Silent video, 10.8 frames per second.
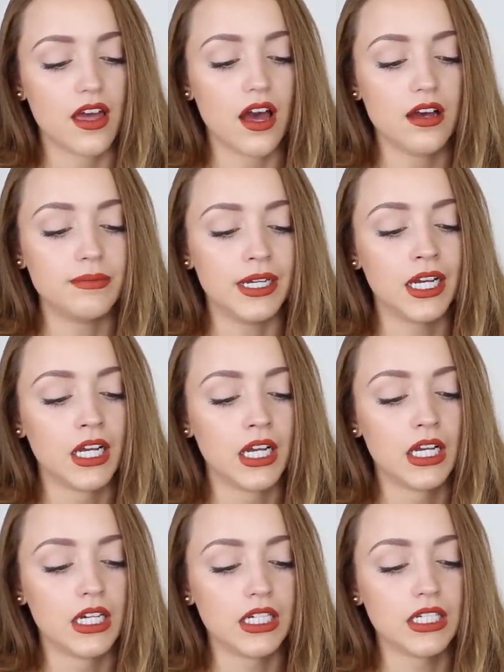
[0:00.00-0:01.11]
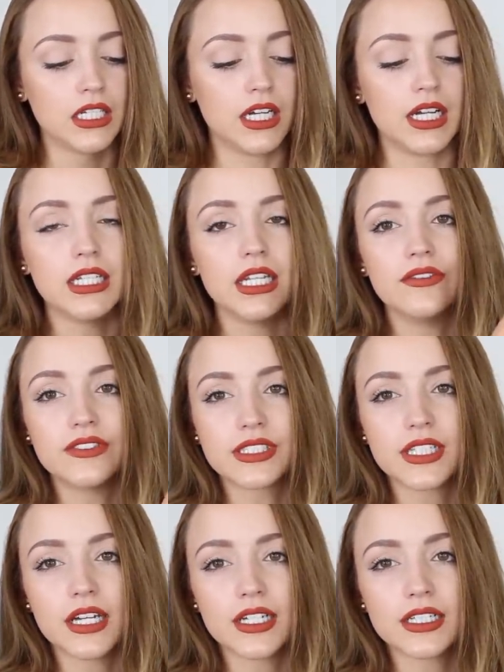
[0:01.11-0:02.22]
Oh, I love this
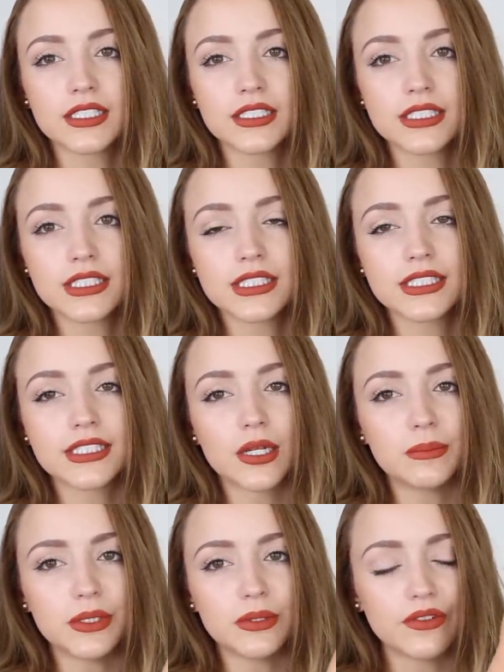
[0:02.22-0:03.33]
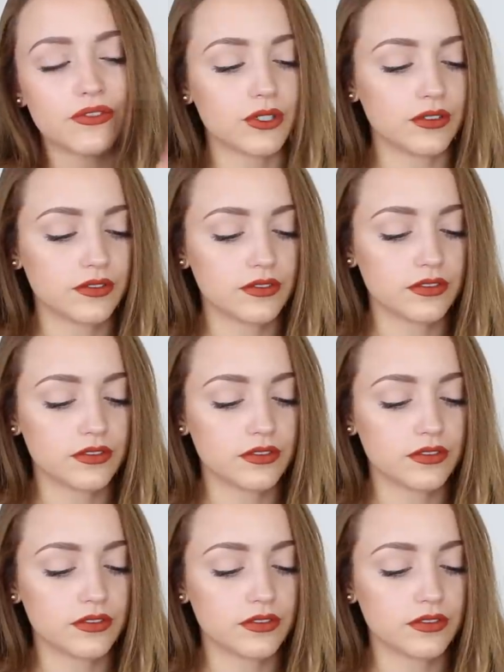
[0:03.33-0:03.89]
color. So beautiful.